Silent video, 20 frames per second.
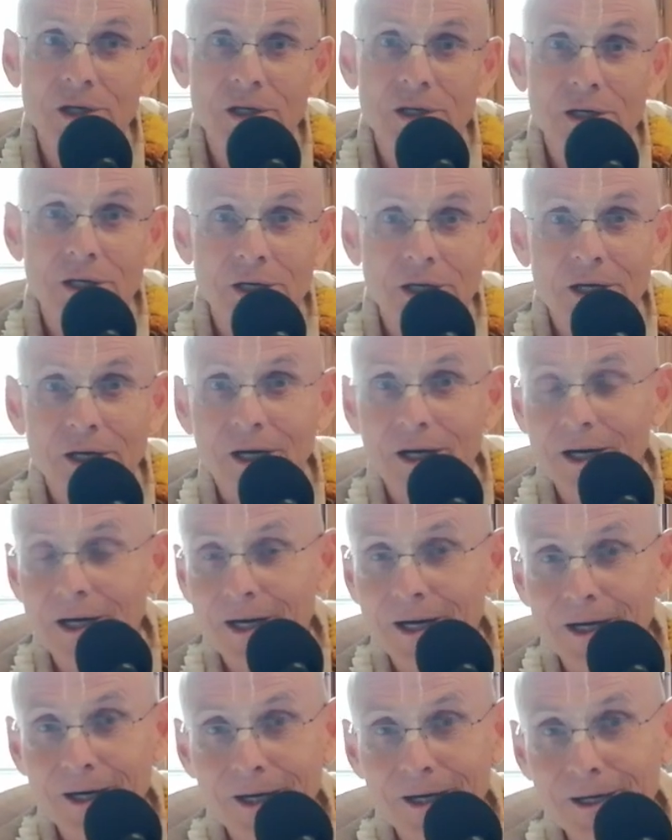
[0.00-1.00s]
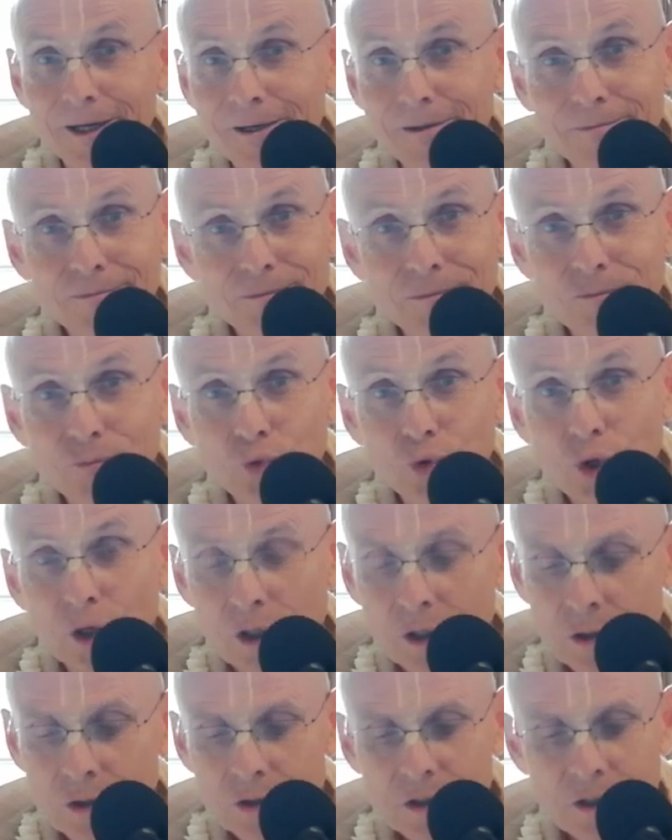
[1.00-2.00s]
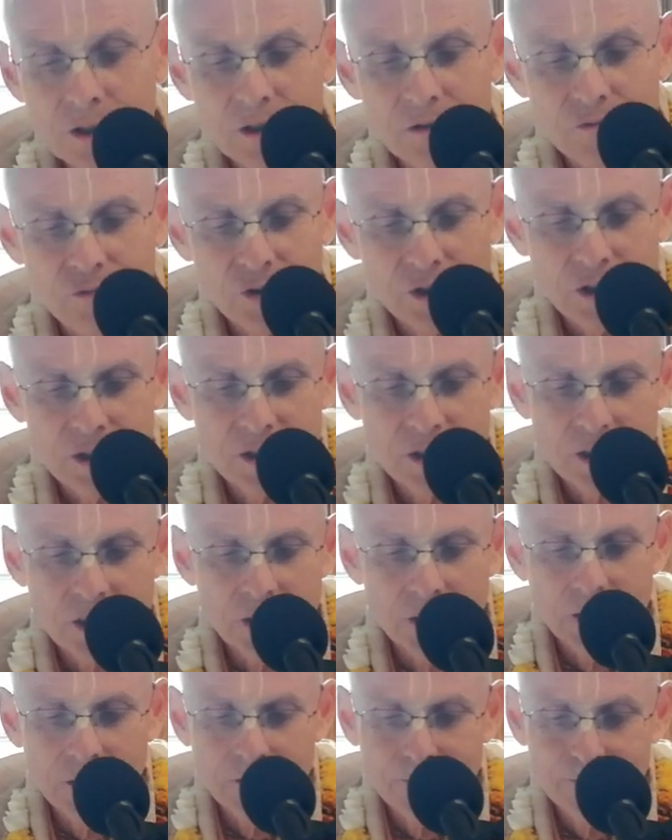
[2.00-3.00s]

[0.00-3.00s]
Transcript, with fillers: way, uh, yes, he would